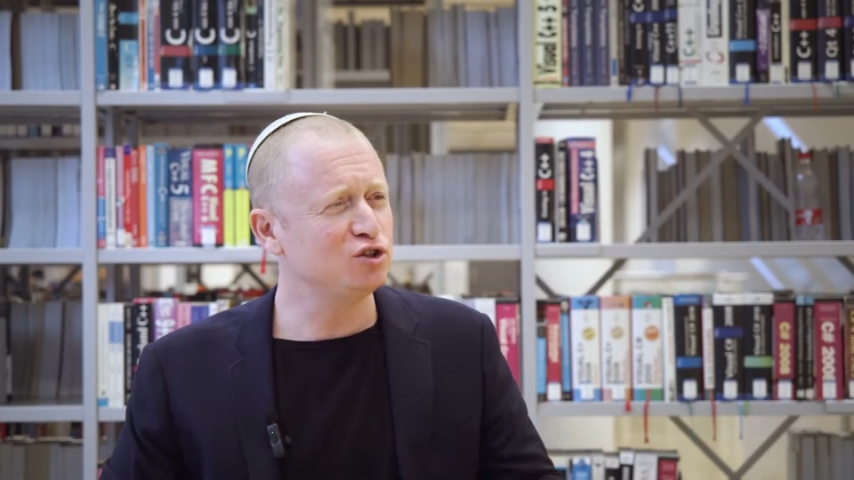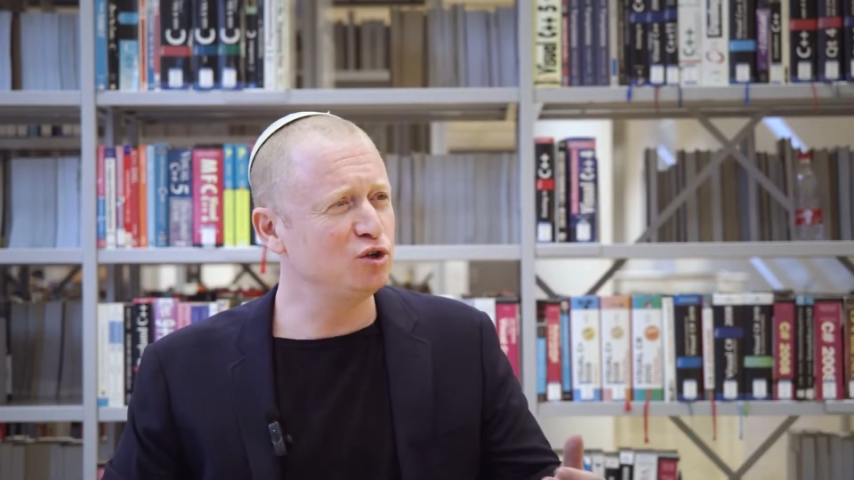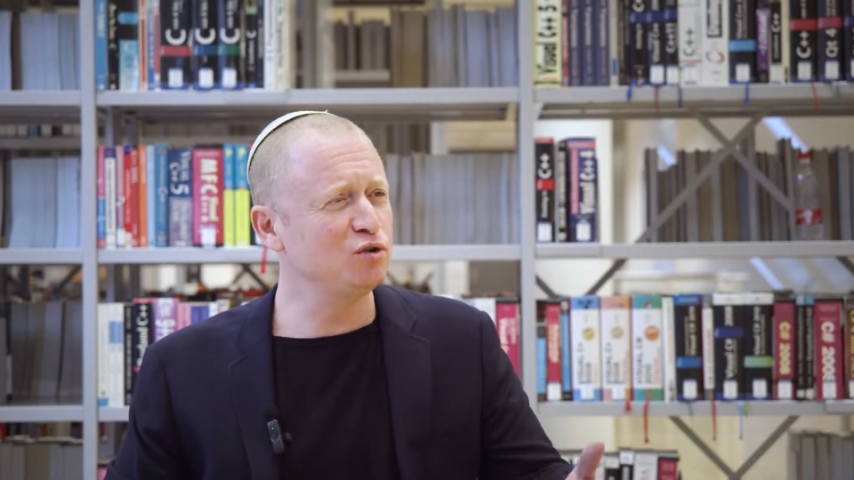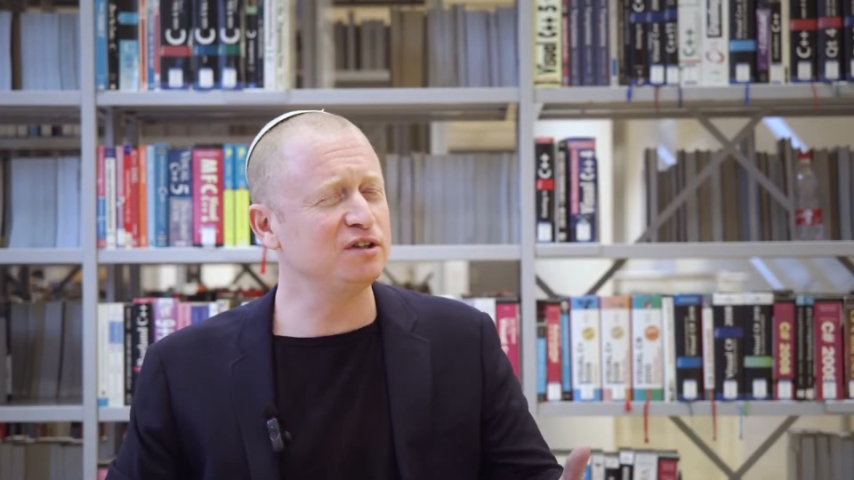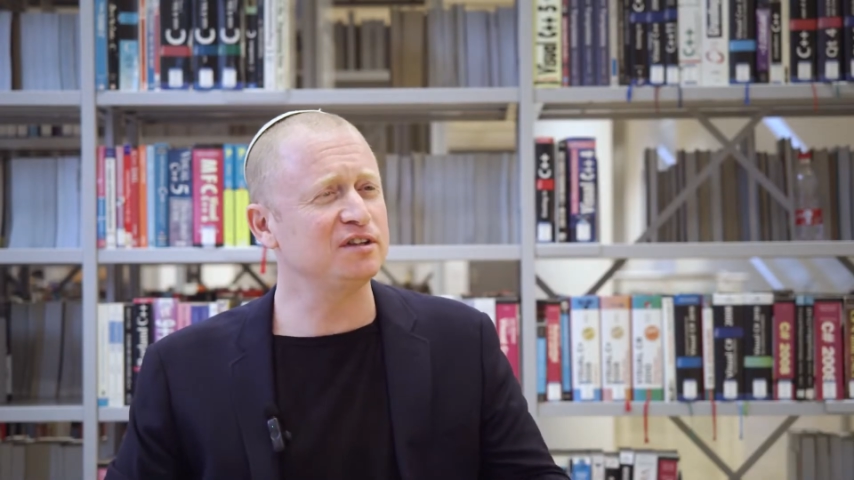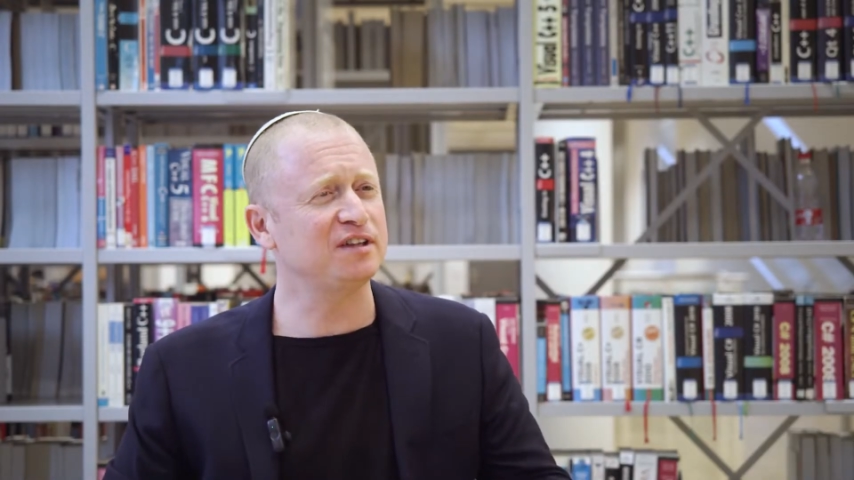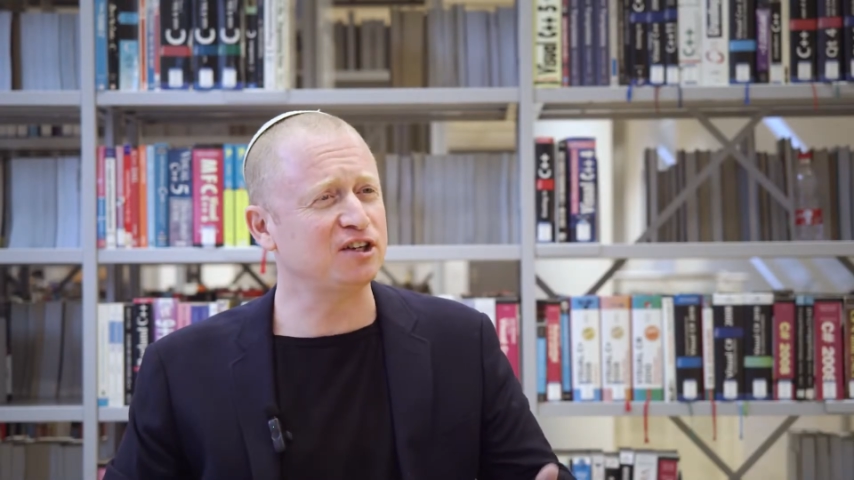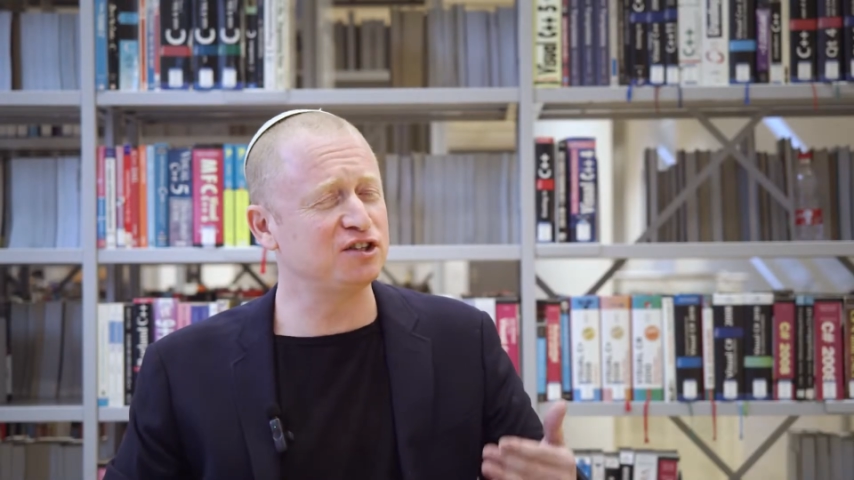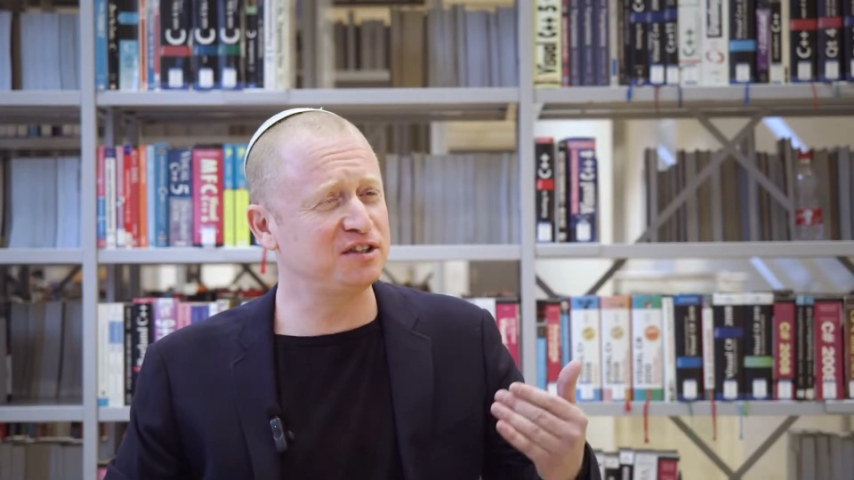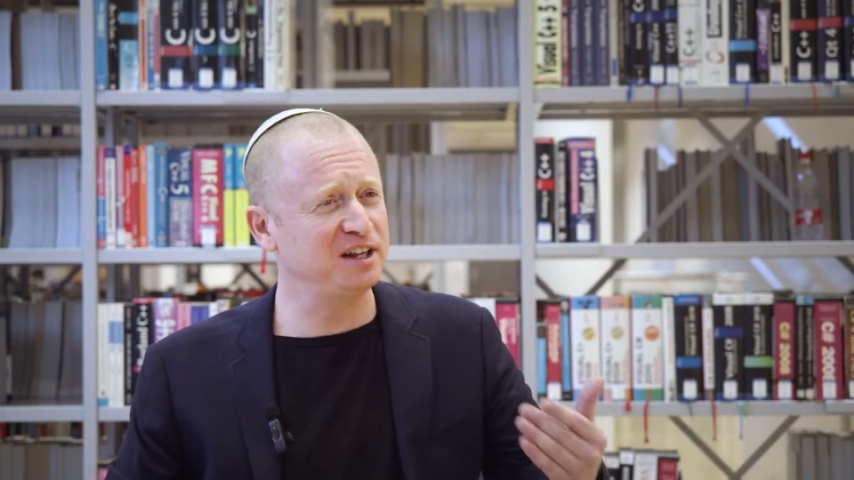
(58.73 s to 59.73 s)
choose
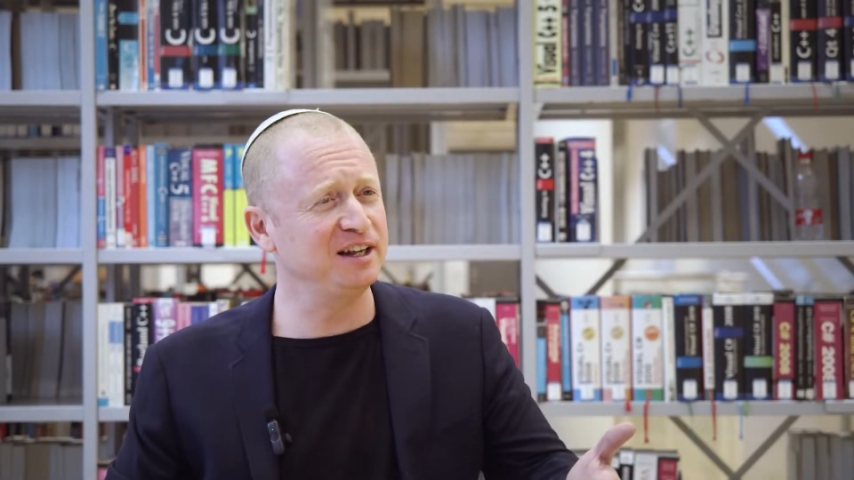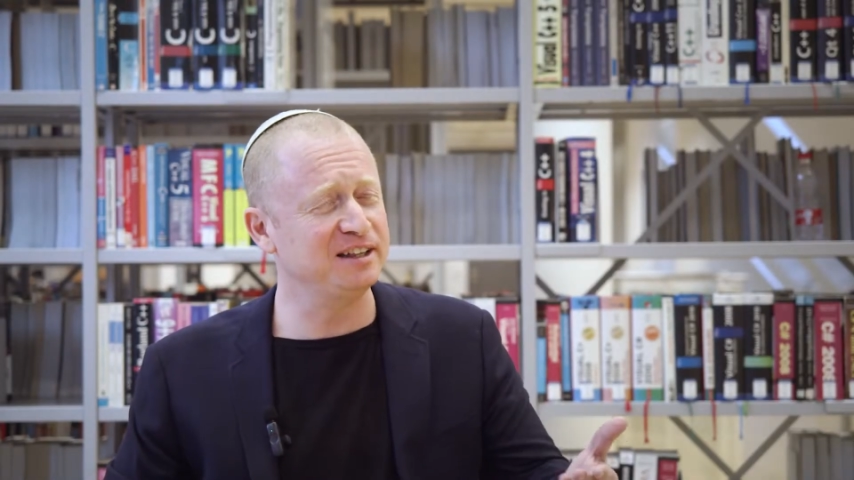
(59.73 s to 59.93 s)
such silly